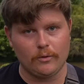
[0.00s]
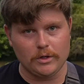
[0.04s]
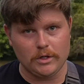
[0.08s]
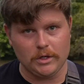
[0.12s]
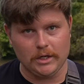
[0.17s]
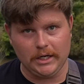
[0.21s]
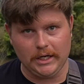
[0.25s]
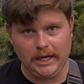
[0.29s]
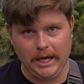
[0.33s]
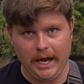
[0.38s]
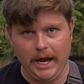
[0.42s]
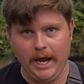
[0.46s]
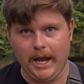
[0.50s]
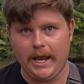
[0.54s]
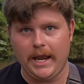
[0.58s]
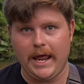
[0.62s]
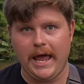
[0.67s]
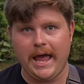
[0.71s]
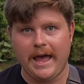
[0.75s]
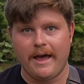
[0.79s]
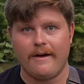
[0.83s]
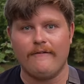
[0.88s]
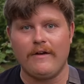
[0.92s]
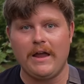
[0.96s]
where you can't
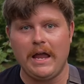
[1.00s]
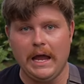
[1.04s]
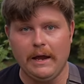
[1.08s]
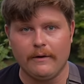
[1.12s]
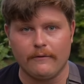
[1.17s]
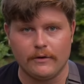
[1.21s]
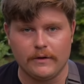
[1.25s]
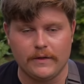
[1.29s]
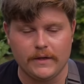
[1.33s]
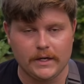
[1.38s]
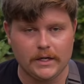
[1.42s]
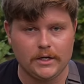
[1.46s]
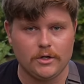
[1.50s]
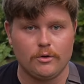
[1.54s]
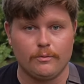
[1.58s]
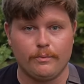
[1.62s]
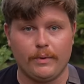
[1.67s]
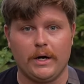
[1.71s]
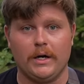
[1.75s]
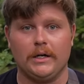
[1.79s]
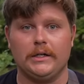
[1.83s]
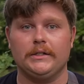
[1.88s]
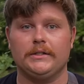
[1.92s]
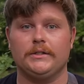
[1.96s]
have everything in your
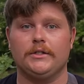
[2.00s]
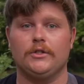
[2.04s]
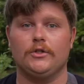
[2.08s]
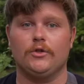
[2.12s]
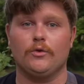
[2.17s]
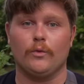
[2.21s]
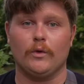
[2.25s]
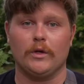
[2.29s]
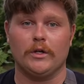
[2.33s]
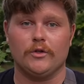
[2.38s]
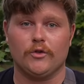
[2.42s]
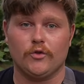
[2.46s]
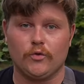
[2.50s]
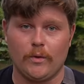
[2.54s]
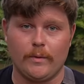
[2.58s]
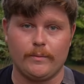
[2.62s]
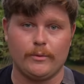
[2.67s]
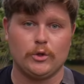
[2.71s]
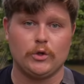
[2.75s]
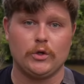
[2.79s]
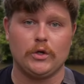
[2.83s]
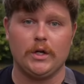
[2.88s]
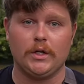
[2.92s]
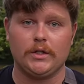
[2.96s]
pockets because you're wearing
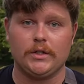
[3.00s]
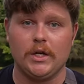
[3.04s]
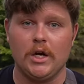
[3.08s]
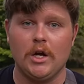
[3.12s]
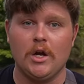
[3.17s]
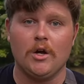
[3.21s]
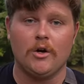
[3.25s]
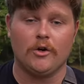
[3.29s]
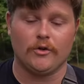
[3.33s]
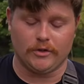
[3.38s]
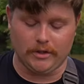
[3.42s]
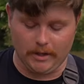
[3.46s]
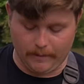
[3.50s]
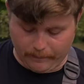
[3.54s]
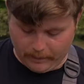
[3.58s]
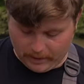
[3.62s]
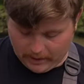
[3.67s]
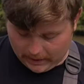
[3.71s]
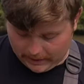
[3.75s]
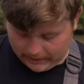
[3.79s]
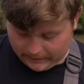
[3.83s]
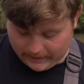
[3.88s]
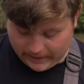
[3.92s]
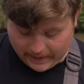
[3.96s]
swimming trunks or something
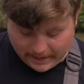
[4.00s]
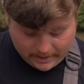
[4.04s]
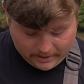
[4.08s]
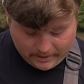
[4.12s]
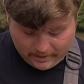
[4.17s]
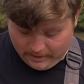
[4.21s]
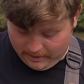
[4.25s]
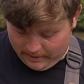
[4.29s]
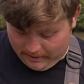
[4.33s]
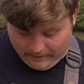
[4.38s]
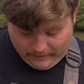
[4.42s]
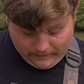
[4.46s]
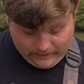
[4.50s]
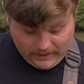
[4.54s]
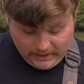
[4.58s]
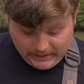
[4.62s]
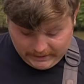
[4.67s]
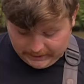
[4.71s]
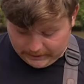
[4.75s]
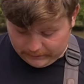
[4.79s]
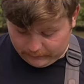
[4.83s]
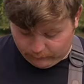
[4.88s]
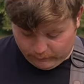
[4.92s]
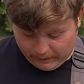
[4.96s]
like that.
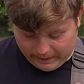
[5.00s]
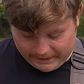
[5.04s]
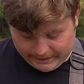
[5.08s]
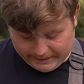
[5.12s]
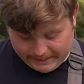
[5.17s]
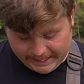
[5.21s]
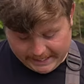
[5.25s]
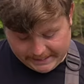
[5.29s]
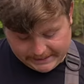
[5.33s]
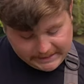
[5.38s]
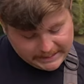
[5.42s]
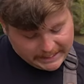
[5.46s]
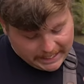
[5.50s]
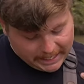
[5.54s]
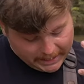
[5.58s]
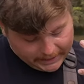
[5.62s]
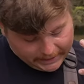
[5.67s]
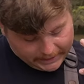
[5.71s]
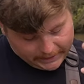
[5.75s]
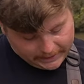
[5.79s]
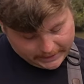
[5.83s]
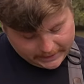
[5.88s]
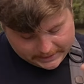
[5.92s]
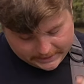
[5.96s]
This is fantastic. I
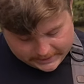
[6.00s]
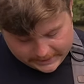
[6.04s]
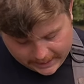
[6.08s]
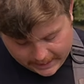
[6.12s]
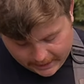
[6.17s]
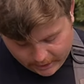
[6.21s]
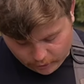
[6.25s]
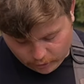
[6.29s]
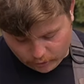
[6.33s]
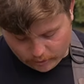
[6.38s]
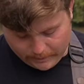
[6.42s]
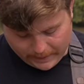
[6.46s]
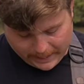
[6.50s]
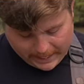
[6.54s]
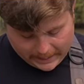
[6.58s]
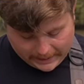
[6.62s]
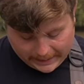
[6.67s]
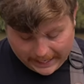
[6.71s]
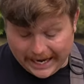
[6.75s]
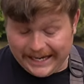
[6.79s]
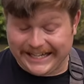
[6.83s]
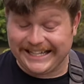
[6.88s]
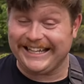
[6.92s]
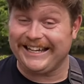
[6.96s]
can get an extra
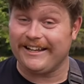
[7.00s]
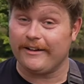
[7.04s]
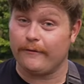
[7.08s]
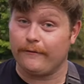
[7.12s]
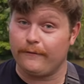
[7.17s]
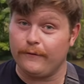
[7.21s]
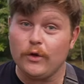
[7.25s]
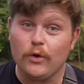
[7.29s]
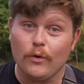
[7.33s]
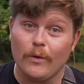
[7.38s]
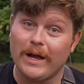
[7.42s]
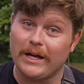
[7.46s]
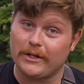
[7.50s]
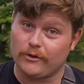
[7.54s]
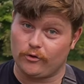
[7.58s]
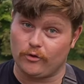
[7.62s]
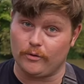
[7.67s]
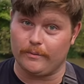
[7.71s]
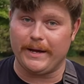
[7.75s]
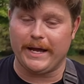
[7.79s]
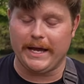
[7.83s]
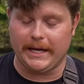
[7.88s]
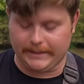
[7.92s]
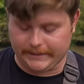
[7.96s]
mag. I could get a few
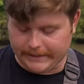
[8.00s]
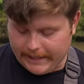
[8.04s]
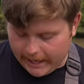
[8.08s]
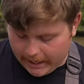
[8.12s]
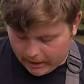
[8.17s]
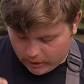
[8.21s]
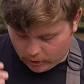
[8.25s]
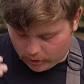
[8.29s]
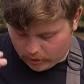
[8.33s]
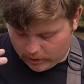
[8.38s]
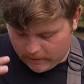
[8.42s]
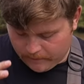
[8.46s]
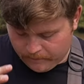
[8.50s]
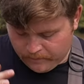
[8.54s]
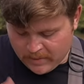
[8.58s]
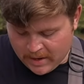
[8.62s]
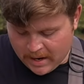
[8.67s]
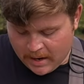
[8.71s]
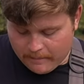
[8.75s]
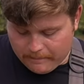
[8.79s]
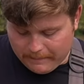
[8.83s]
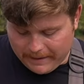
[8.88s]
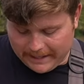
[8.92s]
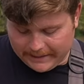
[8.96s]
extra mags, actually.
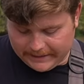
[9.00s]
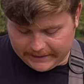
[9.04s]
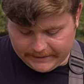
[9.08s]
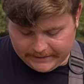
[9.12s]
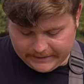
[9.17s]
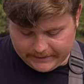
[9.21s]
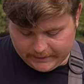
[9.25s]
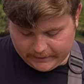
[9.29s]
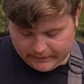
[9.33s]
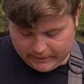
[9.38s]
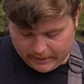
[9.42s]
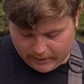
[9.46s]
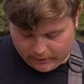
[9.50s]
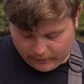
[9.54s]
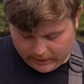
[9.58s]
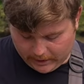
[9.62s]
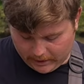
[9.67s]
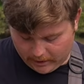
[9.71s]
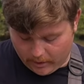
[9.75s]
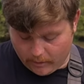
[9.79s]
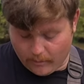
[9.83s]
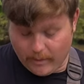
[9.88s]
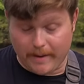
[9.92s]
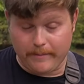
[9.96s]
My concealed
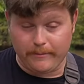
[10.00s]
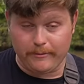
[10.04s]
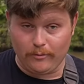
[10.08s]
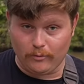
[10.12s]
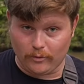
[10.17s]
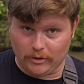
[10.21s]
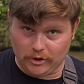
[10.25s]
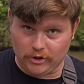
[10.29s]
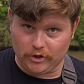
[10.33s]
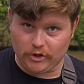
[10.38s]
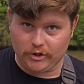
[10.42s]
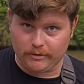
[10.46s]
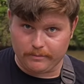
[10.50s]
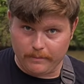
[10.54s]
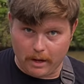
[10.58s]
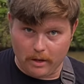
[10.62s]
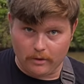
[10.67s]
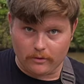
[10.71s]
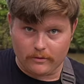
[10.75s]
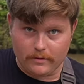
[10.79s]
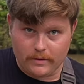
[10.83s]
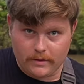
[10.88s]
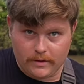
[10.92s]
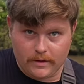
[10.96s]
carry weapon, which is
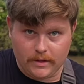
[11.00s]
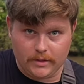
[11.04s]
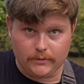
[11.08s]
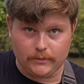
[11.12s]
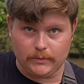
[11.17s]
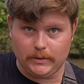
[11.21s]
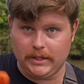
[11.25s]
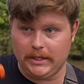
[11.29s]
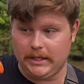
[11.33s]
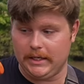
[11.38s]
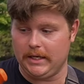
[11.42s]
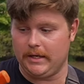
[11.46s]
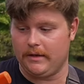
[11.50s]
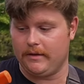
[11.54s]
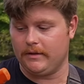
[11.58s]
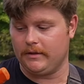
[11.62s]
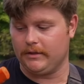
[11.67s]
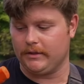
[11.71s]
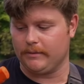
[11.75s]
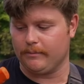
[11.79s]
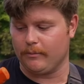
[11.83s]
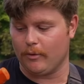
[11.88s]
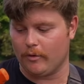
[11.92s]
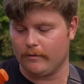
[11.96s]
smaller than this one. Again,
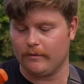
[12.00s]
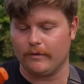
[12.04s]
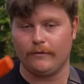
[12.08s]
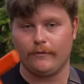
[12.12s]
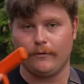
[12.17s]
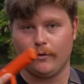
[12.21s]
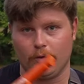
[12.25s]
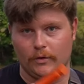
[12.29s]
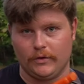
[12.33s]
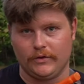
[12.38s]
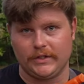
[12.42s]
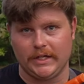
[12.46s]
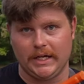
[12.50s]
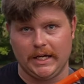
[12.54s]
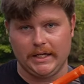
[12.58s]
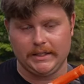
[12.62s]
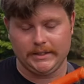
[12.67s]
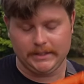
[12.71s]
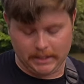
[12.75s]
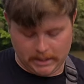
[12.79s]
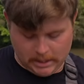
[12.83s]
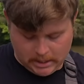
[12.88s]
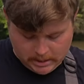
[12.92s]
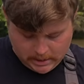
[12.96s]
this is more of a
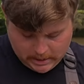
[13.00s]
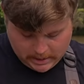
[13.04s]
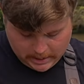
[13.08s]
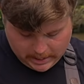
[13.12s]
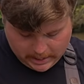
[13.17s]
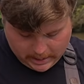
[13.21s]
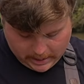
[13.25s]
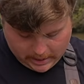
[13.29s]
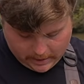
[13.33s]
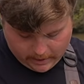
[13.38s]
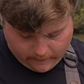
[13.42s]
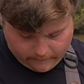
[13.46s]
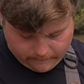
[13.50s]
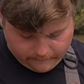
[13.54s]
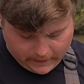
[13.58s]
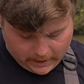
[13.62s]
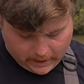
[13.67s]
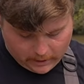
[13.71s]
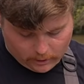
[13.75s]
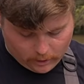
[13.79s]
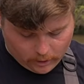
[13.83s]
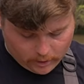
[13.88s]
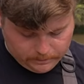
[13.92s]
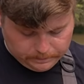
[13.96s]
full-size
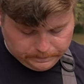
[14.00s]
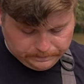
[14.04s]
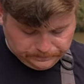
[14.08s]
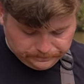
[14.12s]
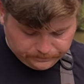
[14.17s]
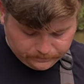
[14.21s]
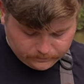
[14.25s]
firearm.